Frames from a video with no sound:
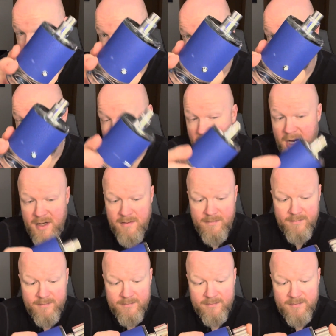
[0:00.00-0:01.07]
this is
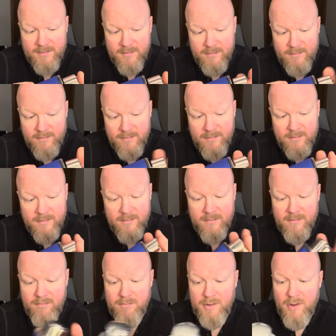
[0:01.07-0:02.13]
good.
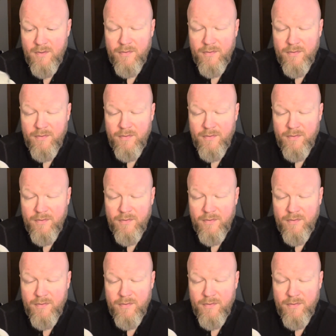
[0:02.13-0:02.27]
Blue